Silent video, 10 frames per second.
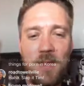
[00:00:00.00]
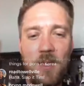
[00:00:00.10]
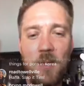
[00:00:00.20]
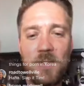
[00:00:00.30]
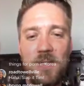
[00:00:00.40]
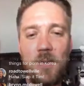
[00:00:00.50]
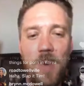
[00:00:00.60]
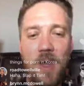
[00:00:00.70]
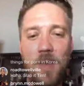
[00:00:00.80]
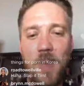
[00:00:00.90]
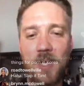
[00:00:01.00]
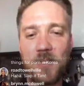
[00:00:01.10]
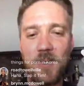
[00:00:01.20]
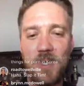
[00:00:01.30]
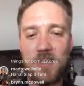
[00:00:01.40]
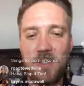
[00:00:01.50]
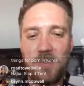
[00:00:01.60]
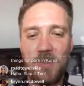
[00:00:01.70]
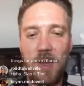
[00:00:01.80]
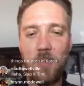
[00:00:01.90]
You can still buy them, actually. He's still
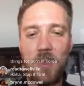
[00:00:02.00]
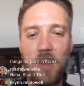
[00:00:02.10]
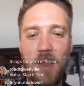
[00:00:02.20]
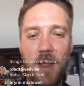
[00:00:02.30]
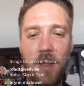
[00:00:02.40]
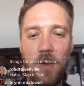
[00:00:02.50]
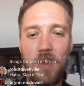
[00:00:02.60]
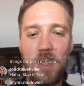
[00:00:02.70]
sampling it out.